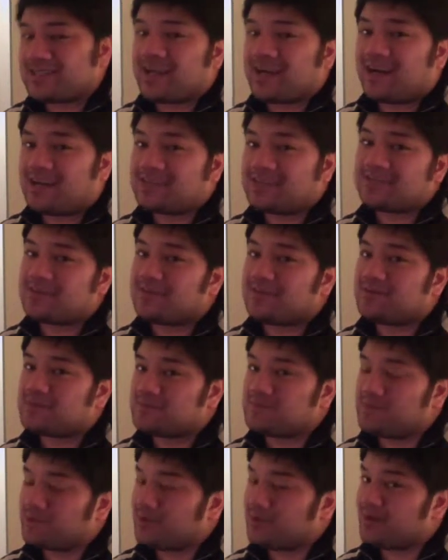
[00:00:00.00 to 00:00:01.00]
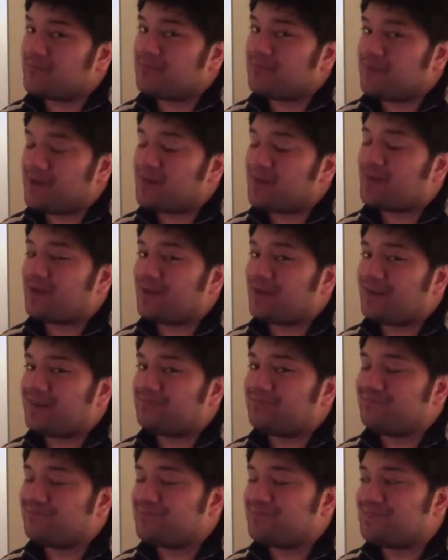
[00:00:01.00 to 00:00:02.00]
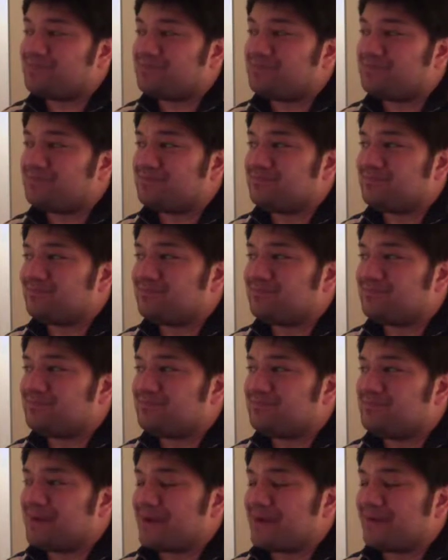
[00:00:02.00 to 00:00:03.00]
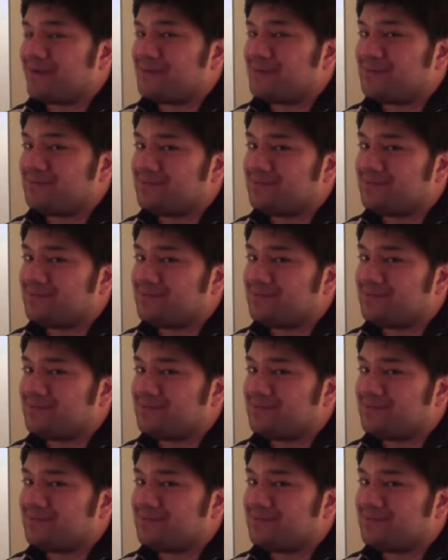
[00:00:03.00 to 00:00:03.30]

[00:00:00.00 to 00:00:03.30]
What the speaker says: eye stones put on me when I'm buried.